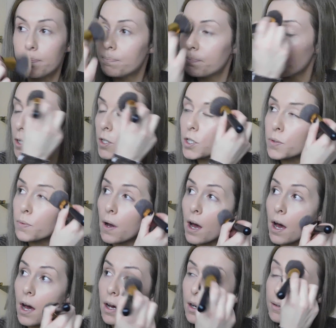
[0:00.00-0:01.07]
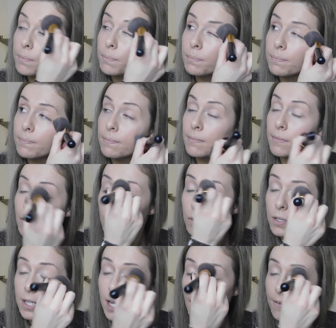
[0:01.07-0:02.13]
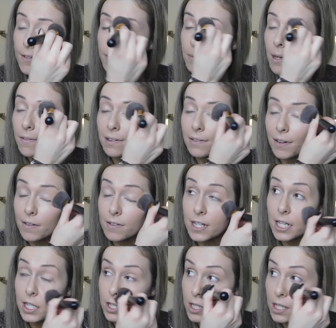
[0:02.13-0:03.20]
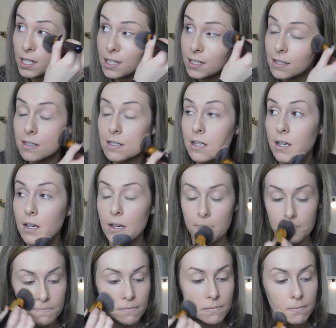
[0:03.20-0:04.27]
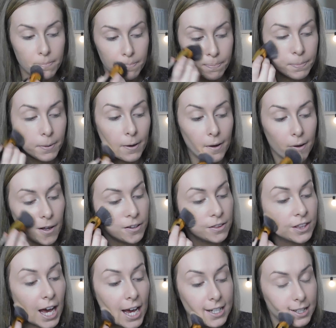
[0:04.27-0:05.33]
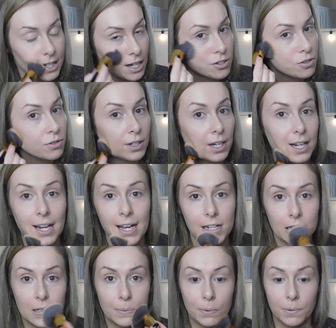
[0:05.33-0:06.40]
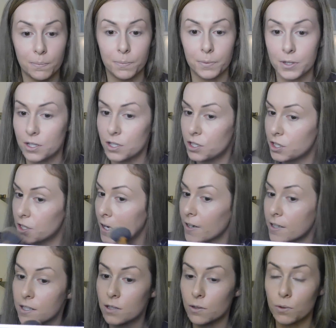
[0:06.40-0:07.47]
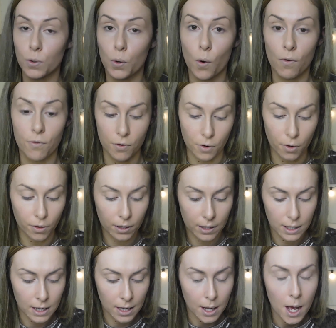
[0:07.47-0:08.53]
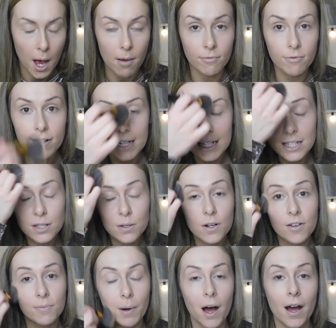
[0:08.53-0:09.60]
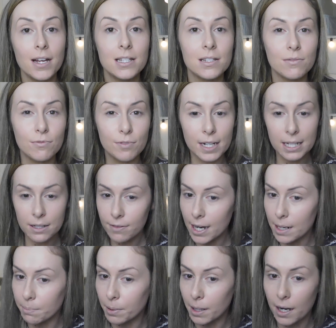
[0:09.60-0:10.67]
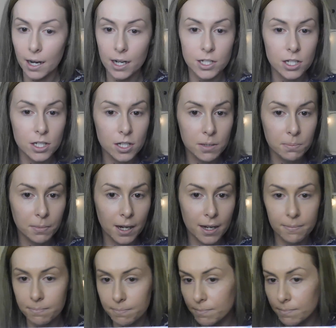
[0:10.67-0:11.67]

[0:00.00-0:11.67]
Bourjois also have some lovely foundations, but that Natural Collection one was just awful. I'm really sorry if my eyes look really red, but I just took my